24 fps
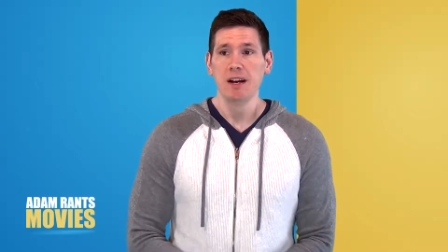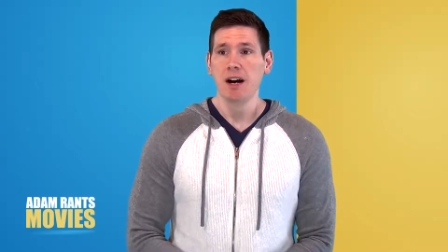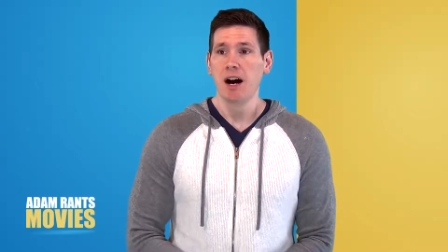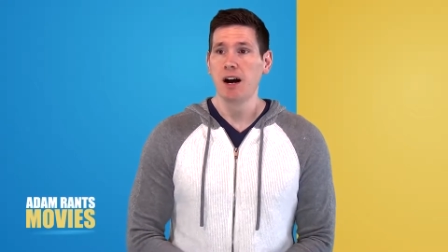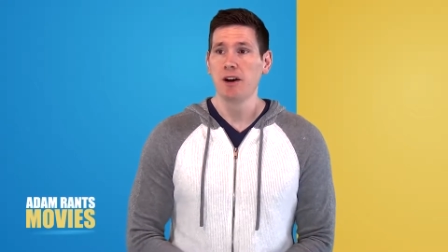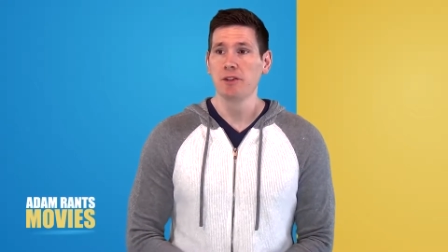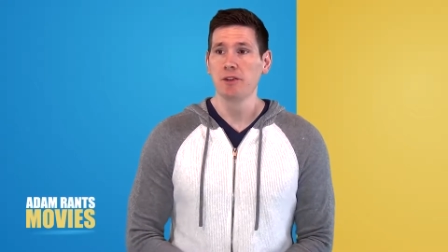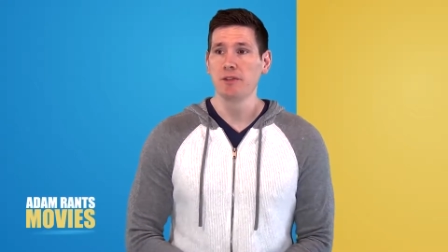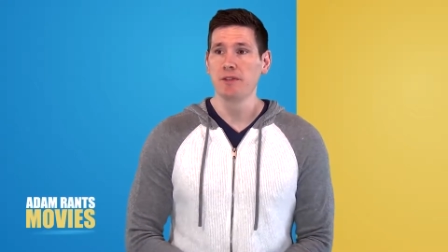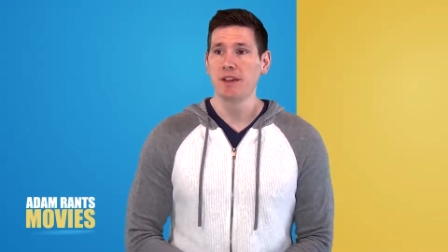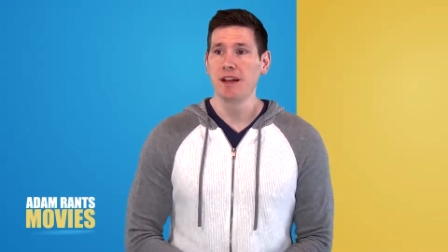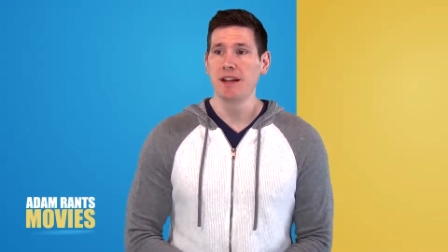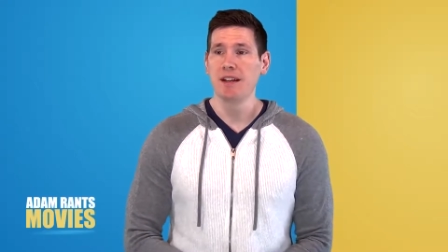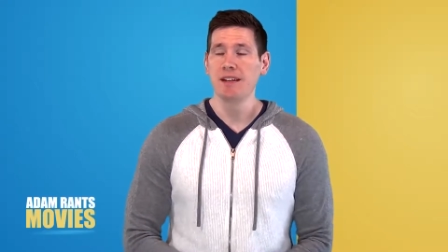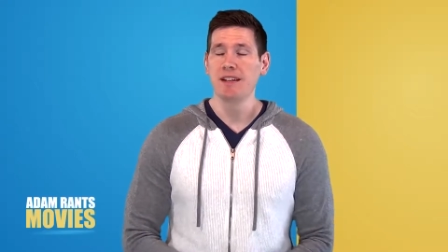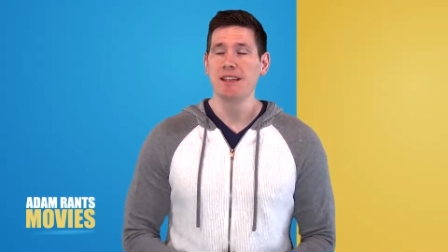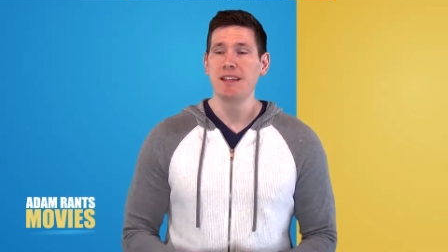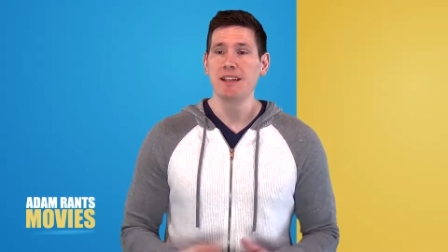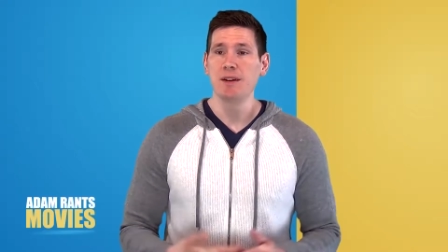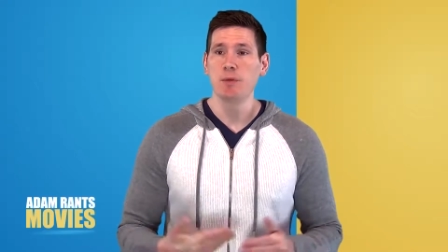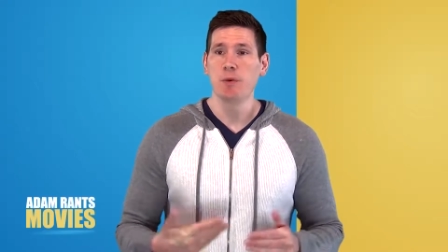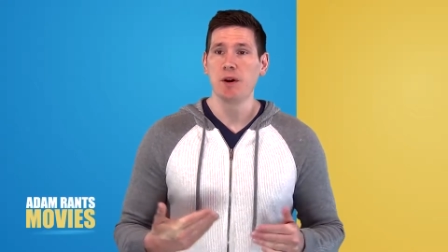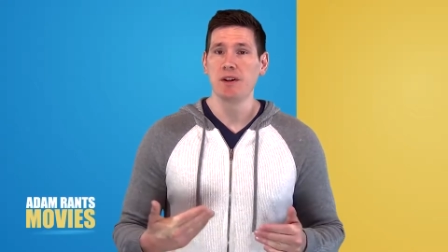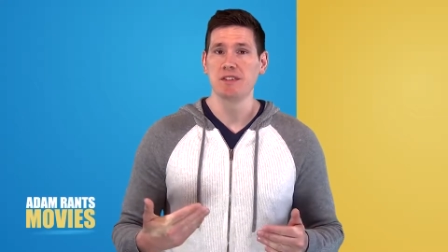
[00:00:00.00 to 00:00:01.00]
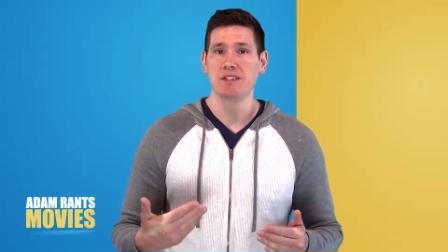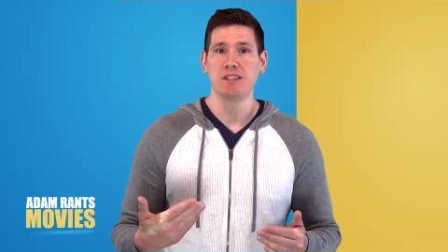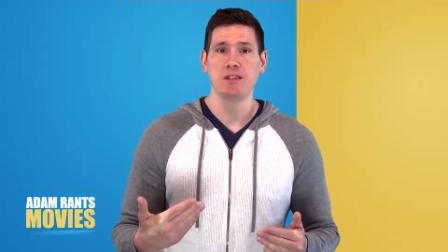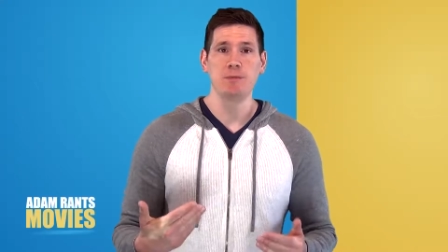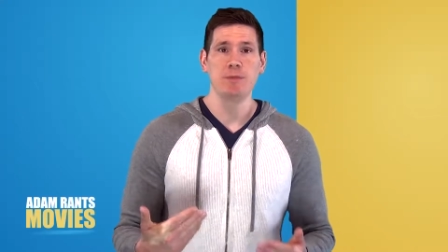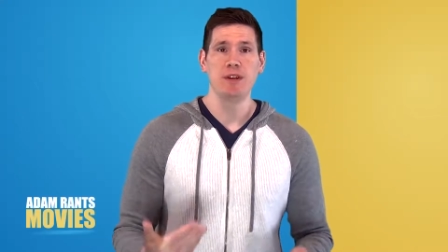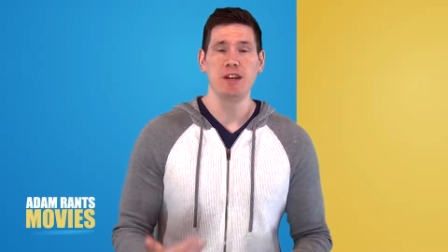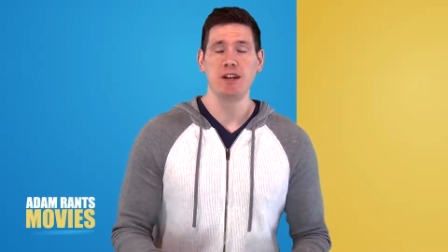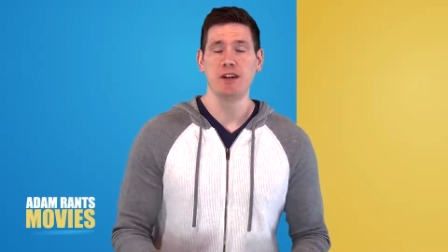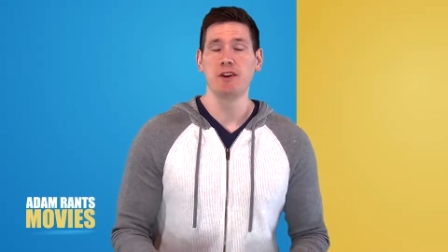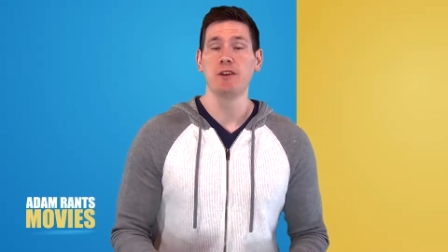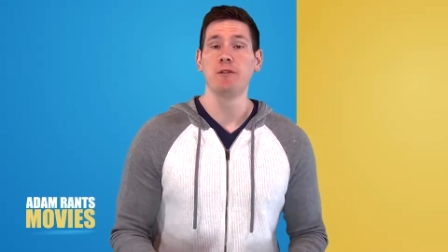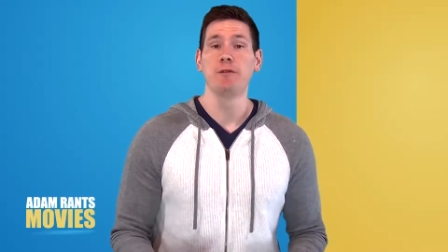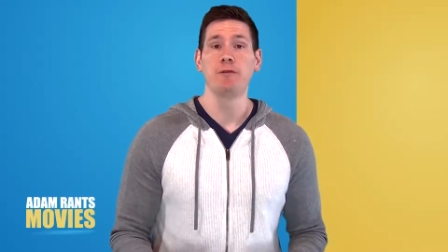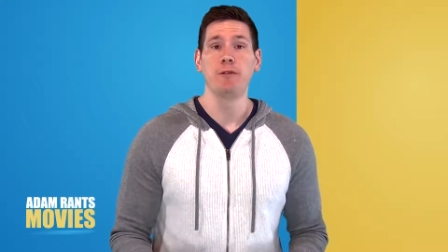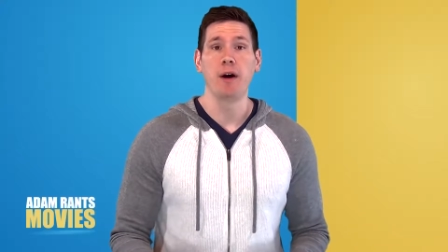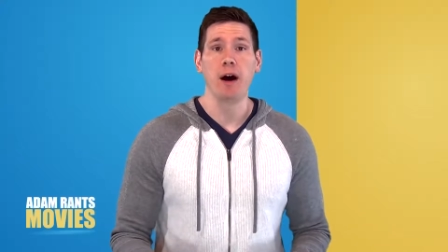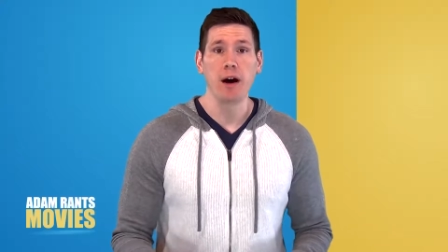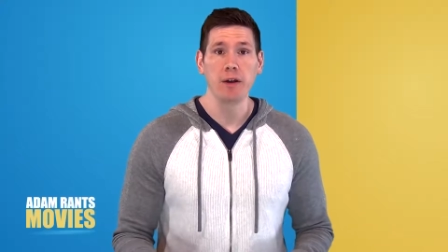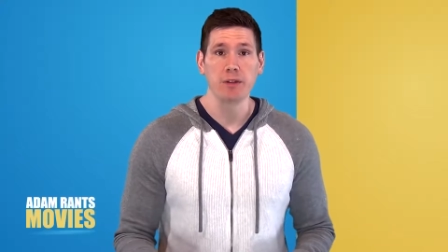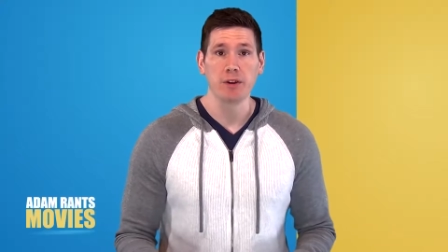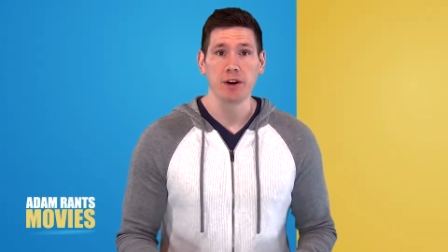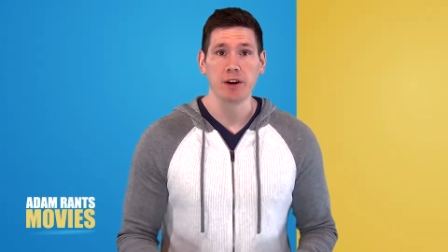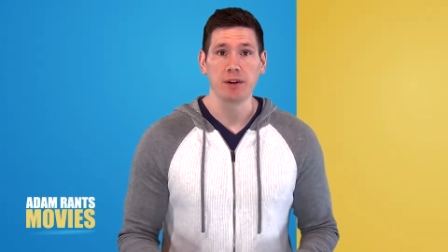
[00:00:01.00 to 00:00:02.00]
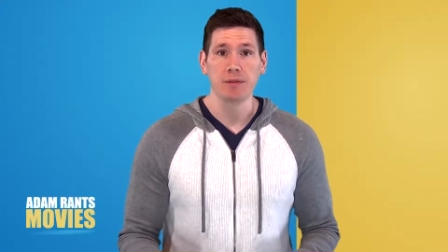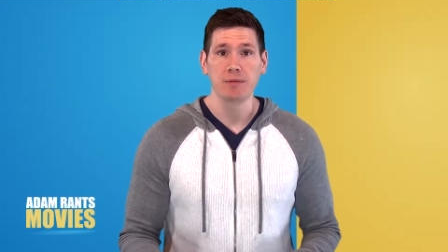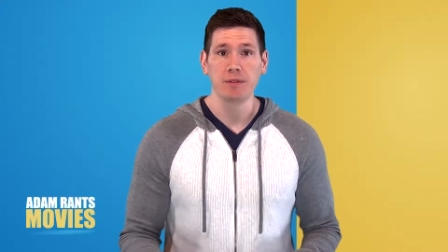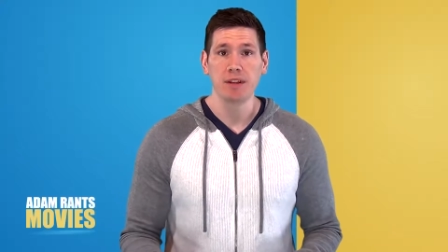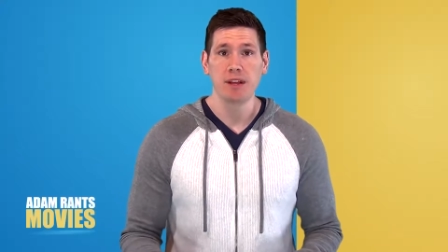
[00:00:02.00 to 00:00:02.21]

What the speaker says: other than he wants to be a good father.